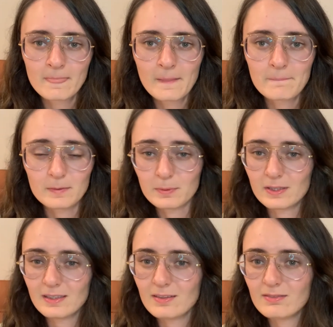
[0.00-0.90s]
You put
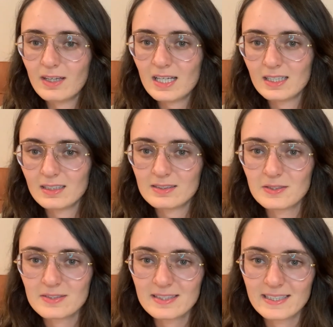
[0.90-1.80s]
it in VET at
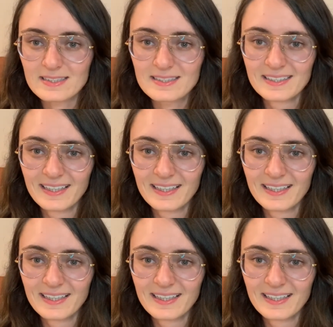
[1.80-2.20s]
2 cents